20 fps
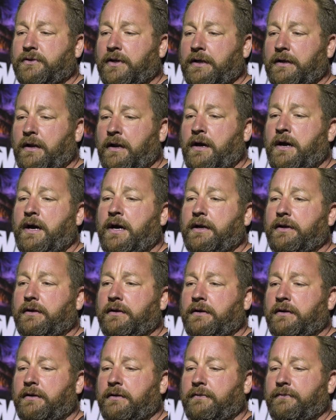lot
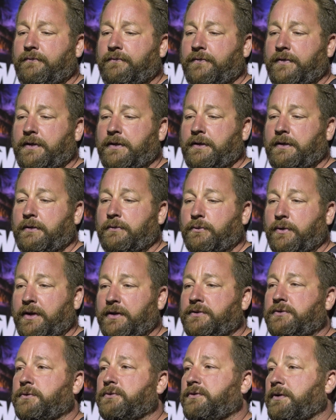of
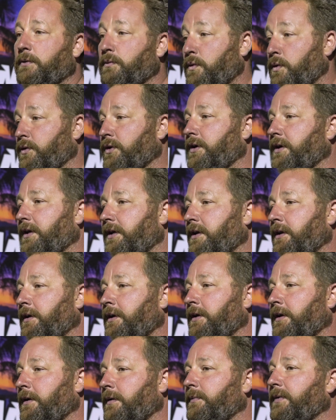racers that wanted to
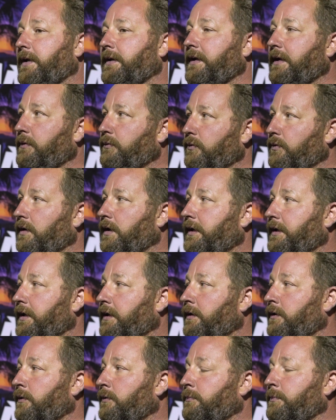come that didn't really
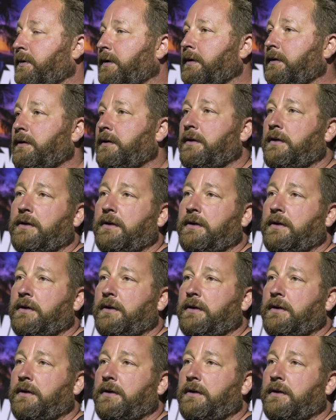know, but